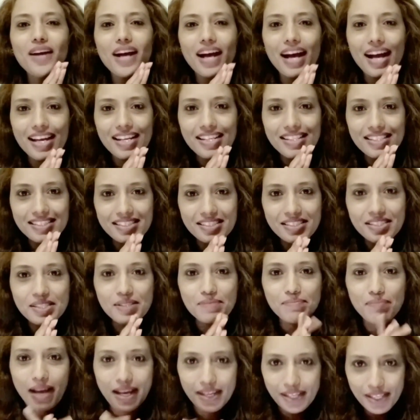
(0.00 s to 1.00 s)
I learned
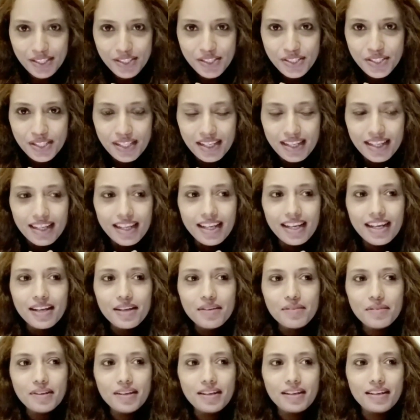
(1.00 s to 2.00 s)
Spanish.
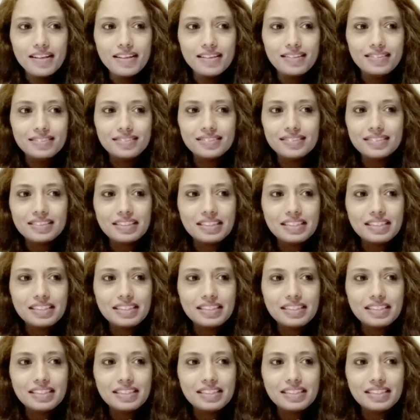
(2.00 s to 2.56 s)
I